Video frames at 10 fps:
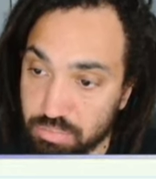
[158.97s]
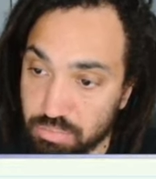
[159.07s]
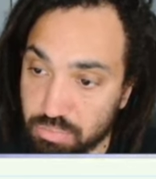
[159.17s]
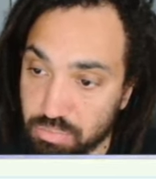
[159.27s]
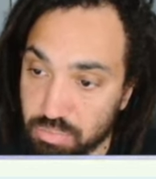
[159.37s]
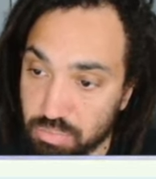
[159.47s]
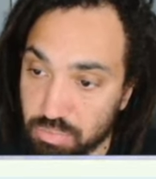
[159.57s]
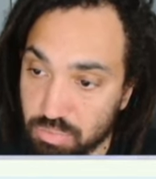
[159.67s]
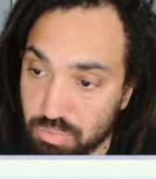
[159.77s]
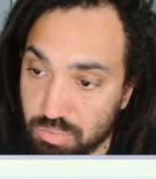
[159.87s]

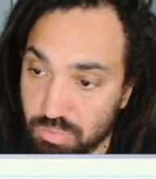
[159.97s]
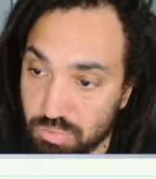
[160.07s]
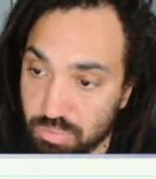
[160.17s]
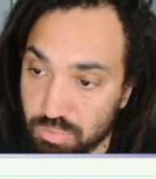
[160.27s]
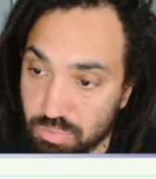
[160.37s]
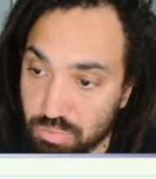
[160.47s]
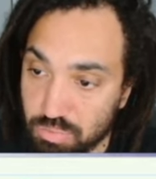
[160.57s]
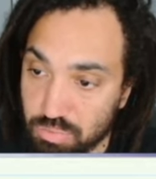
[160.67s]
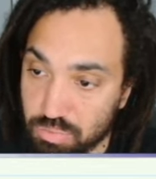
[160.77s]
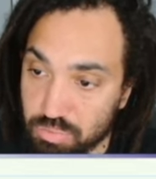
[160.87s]

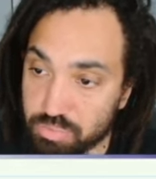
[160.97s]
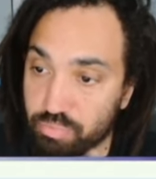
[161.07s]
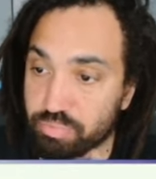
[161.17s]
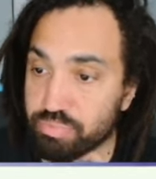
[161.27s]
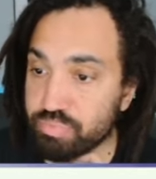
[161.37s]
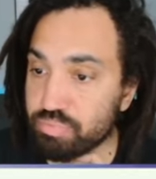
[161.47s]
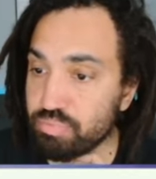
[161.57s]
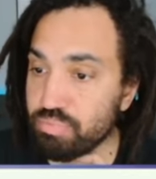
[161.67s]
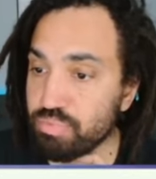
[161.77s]
Nothing is said.